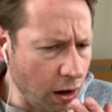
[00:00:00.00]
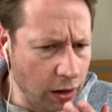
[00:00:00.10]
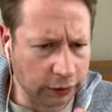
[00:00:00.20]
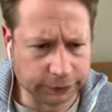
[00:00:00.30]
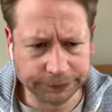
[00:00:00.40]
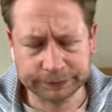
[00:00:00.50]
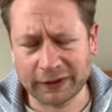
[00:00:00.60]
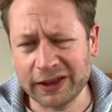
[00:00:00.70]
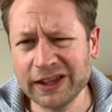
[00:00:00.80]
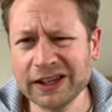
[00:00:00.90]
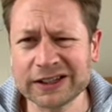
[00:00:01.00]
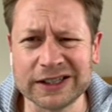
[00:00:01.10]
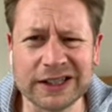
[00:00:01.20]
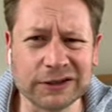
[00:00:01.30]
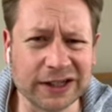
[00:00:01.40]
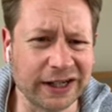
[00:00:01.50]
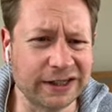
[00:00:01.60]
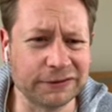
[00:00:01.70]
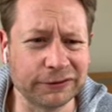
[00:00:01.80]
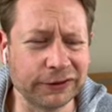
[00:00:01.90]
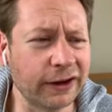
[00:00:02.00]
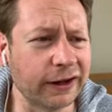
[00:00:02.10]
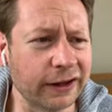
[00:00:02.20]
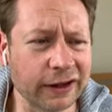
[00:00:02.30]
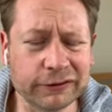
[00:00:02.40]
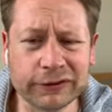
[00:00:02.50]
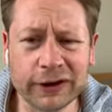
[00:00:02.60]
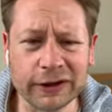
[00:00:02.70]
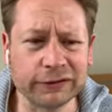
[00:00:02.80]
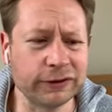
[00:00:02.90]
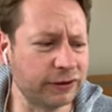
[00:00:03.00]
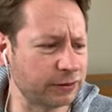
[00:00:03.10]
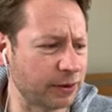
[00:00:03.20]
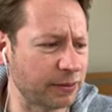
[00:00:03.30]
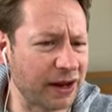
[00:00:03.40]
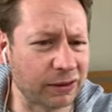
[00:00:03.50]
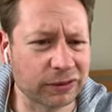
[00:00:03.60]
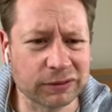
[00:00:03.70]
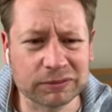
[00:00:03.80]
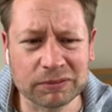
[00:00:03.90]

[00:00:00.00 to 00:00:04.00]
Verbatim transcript: I think I can still taste some fly, that fly that flew into my mouth.